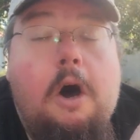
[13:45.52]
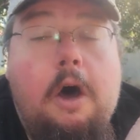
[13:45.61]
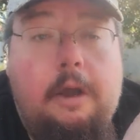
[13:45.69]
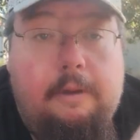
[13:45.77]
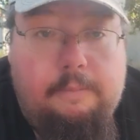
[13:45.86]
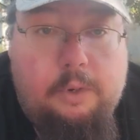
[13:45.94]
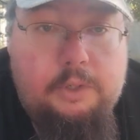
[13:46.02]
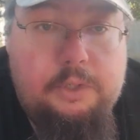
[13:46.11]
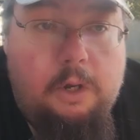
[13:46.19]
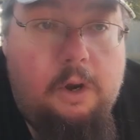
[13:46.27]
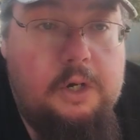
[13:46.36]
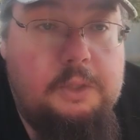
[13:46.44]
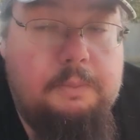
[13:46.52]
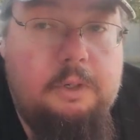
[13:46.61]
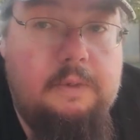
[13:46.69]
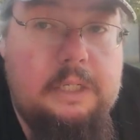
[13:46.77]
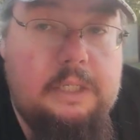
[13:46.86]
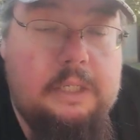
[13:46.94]
of martial arts
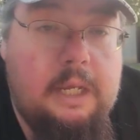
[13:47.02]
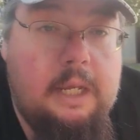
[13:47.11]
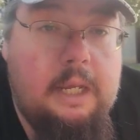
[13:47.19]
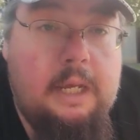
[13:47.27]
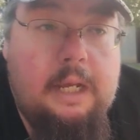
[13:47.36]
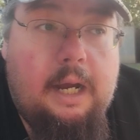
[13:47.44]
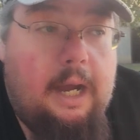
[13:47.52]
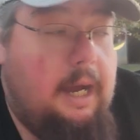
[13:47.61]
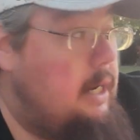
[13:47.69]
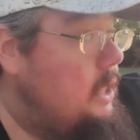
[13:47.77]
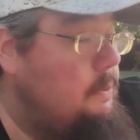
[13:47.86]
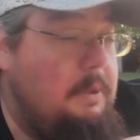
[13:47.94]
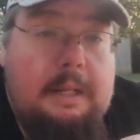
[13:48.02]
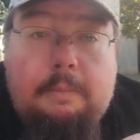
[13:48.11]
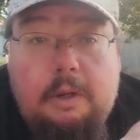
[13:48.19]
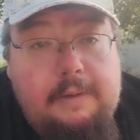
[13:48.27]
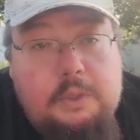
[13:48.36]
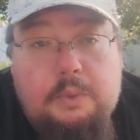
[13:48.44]
movies. He's been in
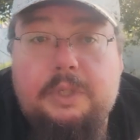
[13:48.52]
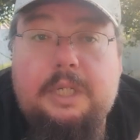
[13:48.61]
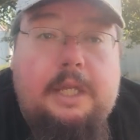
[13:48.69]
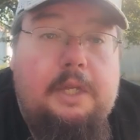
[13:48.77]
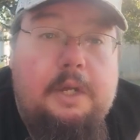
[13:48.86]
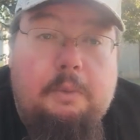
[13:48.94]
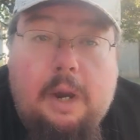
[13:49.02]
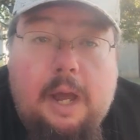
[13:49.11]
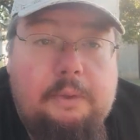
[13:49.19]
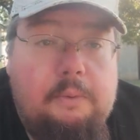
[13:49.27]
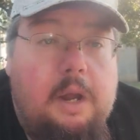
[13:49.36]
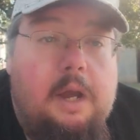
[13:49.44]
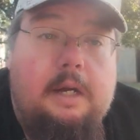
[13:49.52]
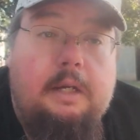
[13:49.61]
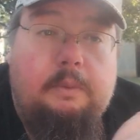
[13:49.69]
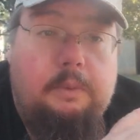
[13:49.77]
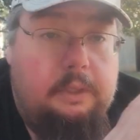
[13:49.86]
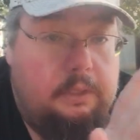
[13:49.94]
movies with Cynthia Rothrock,
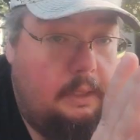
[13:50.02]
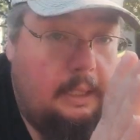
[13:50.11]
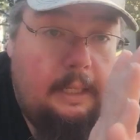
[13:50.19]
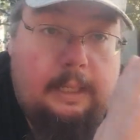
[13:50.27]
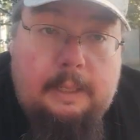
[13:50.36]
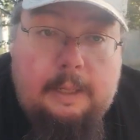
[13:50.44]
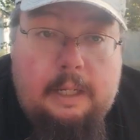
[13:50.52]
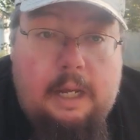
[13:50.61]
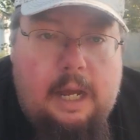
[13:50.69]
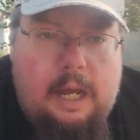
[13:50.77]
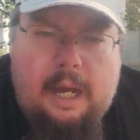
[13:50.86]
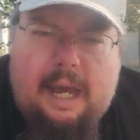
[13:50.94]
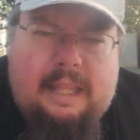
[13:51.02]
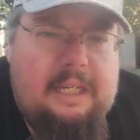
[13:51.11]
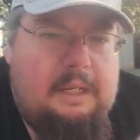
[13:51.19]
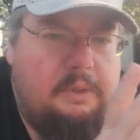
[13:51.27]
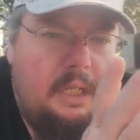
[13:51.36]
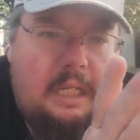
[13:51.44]
with I
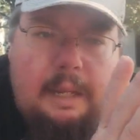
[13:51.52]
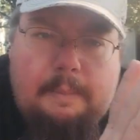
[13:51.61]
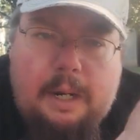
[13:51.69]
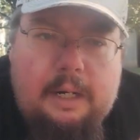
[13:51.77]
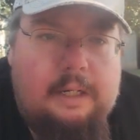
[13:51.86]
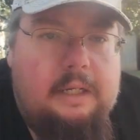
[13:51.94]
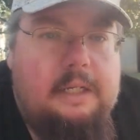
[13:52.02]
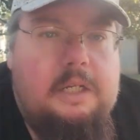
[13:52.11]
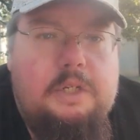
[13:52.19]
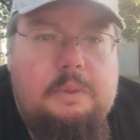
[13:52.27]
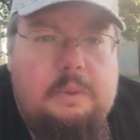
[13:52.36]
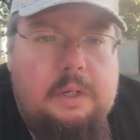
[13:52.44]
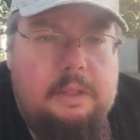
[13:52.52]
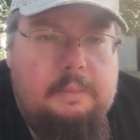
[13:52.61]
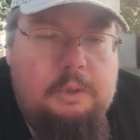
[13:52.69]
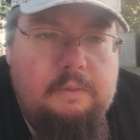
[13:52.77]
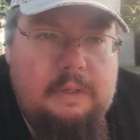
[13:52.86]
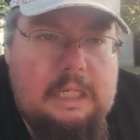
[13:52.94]
think he was in the American Ninja, one of the
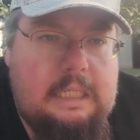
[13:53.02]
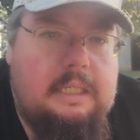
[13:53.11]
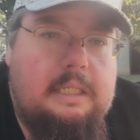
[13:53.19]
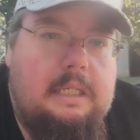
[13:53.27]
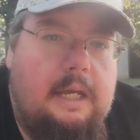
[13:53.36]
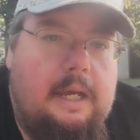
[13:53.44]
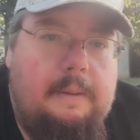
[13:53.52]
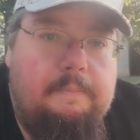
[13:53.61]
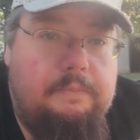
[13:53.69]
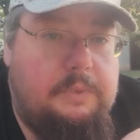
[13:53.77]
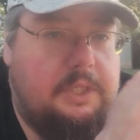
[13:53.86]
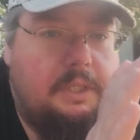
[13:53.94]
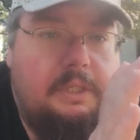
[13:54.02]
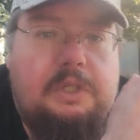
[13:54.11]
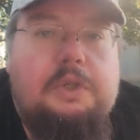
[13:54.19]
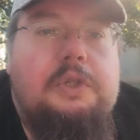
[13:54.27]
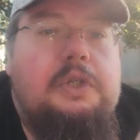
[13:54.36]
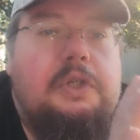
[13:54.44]
movies. Just
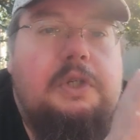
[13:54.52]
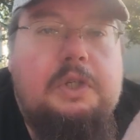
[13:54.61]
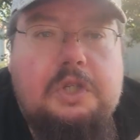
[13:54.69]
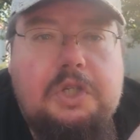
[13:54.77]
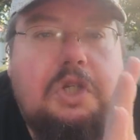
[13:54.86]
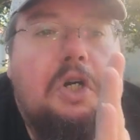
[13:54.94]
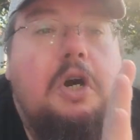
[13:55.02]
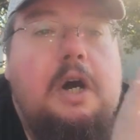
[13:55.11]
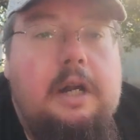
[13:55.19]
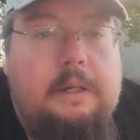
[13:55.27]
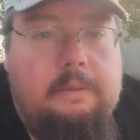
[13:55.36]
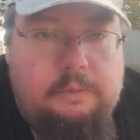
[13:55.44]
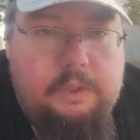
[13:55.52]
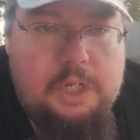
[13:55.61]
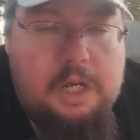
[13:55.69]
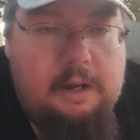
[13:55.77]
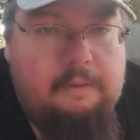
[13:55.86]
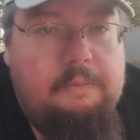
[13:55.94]
ton
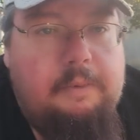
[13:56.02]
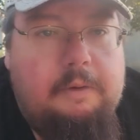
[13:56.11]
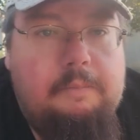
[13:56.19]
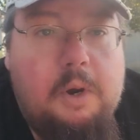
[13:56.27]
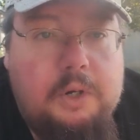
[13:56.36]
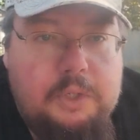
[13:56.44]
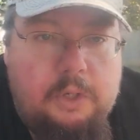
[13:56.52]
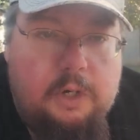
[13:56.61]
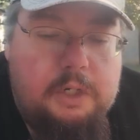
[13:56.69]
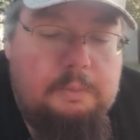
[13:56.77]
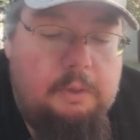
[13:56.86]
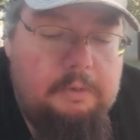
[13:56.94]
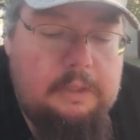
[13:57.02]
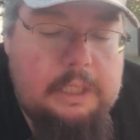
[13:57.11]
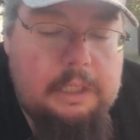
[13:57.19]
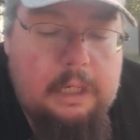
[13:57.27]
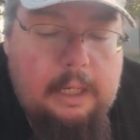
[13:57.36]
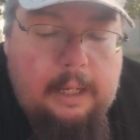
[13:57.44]
of martial arts
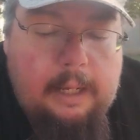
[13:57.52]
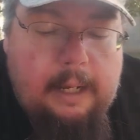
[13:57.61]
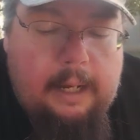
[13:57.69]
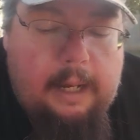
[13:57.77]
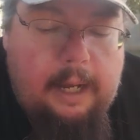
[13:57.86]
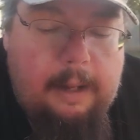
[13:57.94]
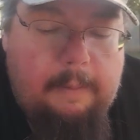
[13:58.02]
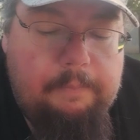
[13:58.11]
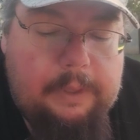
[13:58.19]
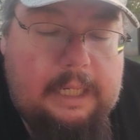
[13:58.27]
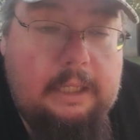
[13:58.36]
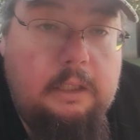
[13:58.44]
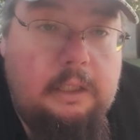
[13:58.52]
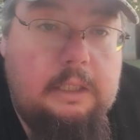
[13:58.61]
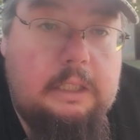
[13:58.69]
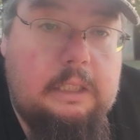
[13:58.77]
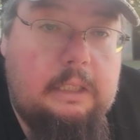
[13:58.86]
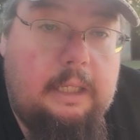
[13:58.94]
movies. He
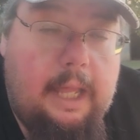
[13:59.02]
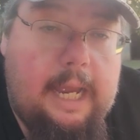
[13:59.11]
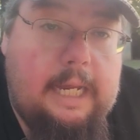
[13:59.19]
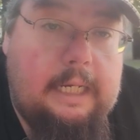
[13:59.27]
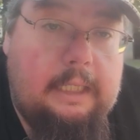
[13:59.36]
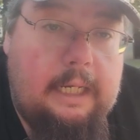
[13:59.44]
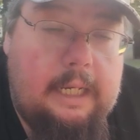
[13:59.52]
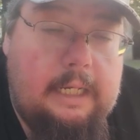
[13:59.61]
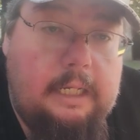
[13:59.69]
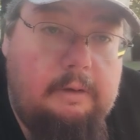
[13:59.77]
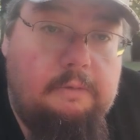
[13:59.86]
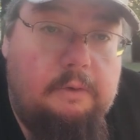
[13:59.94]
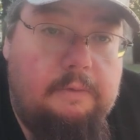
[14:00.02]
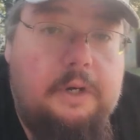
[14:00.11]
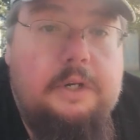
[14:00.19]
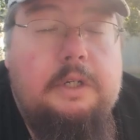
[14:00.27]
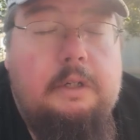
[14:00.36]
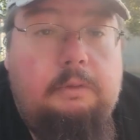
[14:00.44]
looks like an evil
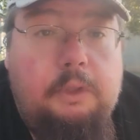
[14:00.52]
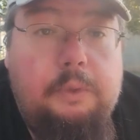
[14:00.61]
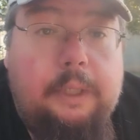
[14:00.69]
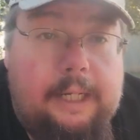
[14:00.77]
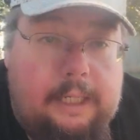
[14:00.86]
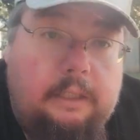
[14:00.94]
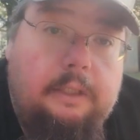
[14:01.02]
version of Liu Kang.